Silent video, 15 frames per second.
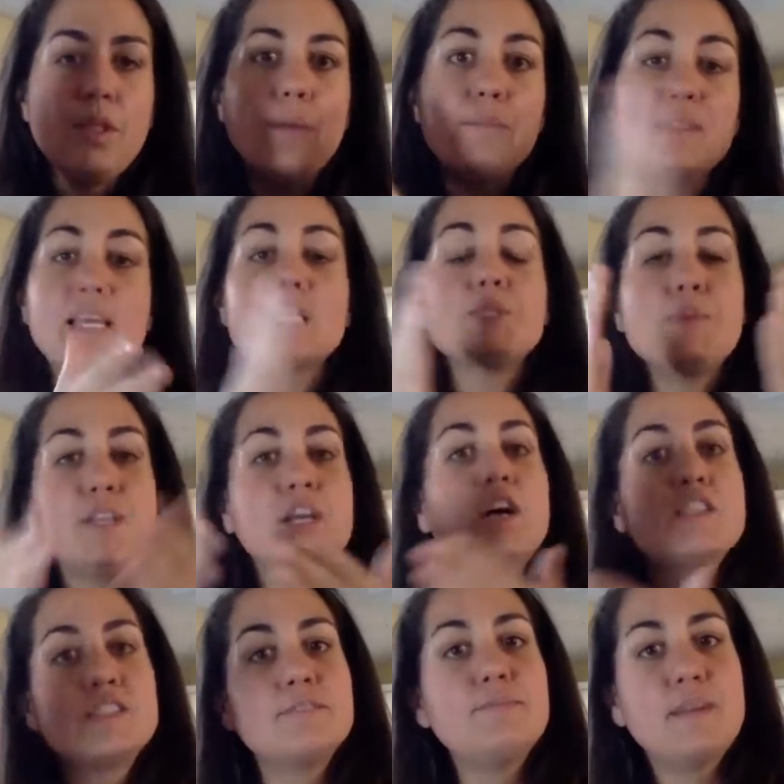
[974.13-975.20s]
but that's
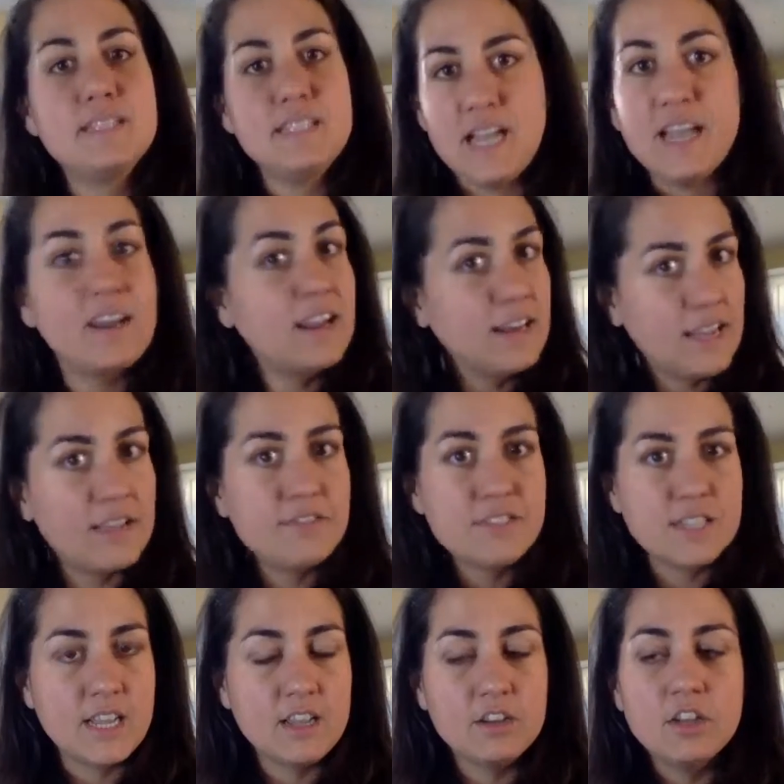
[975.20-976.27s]
because of my diet and
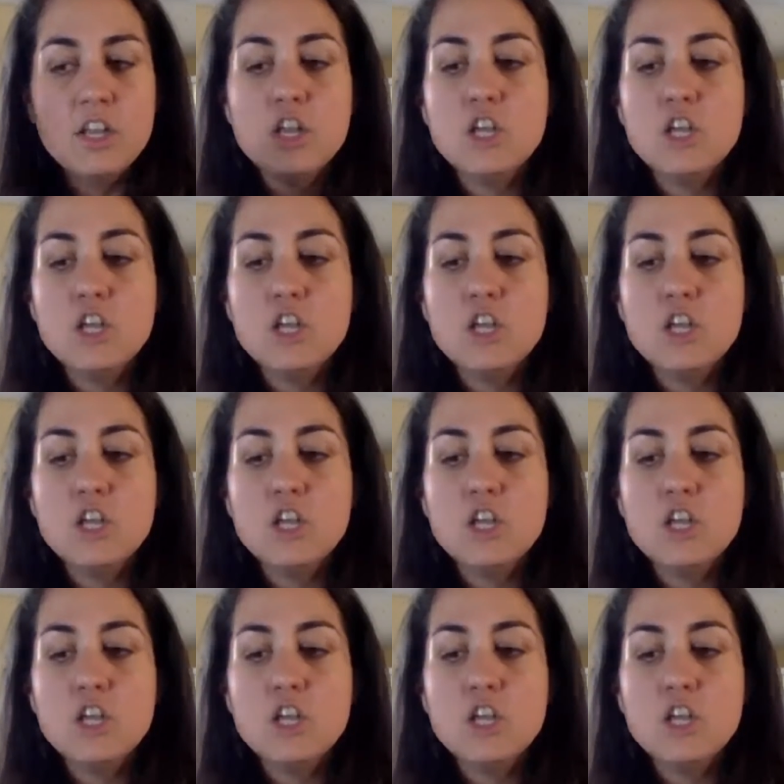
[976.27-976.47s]
lifestyle.